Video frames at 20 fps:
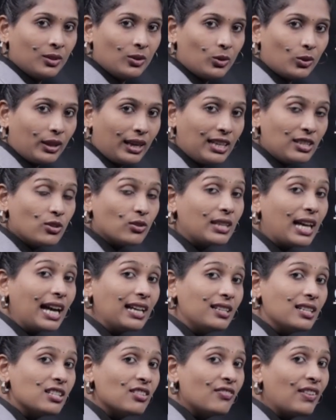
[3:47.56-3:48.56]
Okay. So,
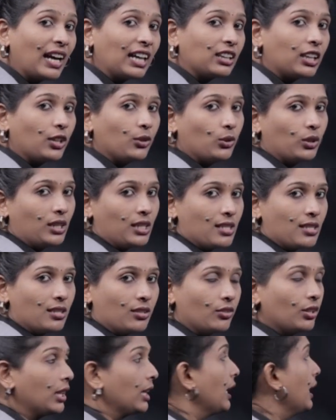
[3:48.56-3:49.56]
that is a fact that you are
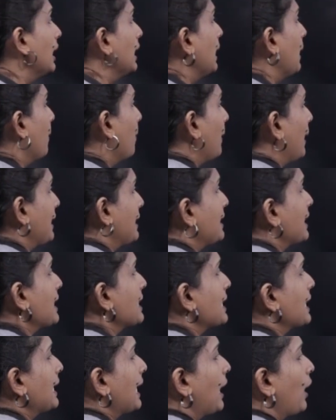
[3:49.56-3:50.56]
considering.
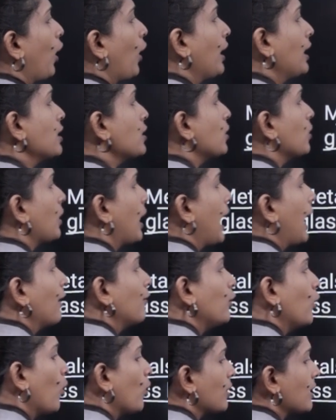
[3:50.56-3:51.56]
Metals and alloys
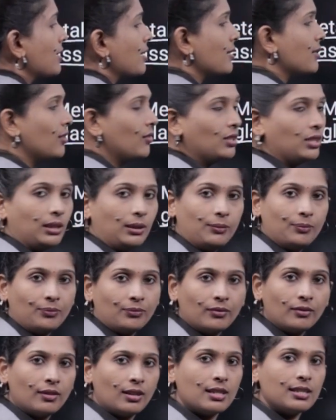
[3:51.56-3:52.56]
have low resistivity,
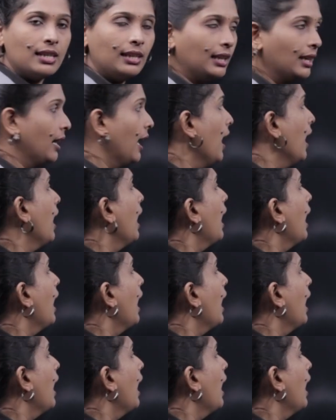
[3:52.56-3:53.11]
isn't it?